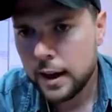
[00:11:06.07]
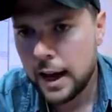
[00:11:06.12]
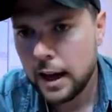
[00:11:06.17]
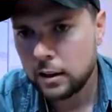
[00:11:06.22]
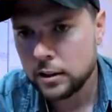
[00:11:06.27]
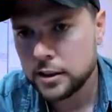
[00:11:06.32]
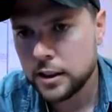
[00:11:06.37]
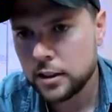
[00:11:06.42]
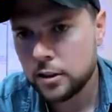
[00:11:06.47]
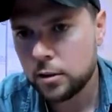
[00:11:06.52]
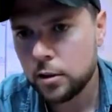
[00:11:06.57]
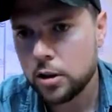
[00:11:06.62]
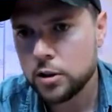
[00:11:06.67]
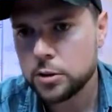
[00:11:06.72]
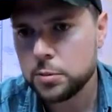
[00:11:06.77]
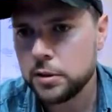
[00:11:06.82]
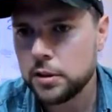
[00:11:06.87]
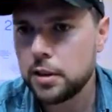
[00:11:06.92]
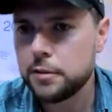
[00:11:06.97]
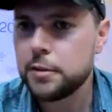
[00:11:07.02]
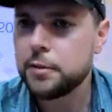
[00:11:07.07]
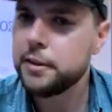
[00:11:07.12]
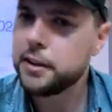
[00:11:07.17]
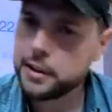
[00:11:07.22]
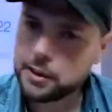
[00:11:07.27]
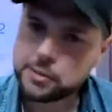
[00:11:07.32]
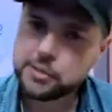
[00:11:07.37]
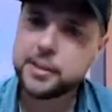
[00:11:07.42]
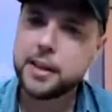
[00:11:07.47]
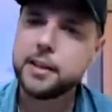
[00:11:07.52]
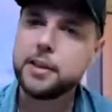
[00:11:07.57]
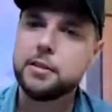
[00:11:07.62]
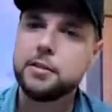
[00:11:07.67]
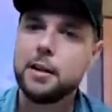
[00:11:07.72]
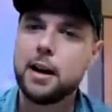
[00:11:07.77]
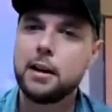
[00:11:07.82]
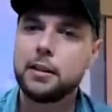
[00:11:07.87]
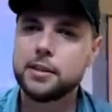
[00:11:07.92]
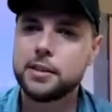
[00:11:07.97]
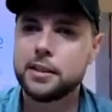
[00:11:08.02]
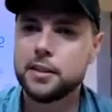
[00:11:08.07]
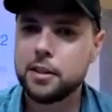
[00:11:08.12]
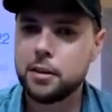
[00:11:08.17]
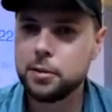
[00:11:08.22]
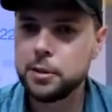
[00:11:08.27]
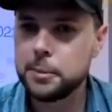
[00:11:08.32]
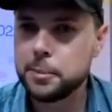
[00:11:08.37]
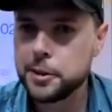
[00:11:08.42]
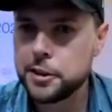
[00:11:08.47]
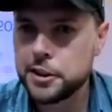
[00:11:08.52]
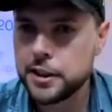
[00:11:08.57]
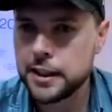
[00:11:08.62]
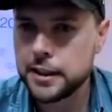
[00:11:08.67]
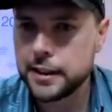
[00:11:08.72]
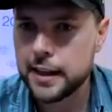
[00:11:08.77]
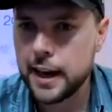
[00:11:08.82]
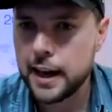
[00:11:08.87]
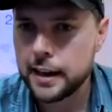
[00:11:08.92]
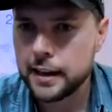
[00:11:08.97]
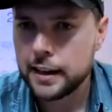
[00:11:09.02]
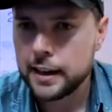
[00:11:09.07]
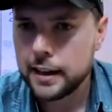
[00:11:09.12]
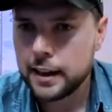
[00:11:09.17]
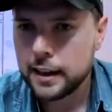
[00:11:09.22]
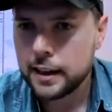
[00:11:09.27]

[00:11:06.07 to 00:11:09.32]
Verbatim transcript: Alexander Gross, we love your videos. Thank you, Alexander. I really appreciate that.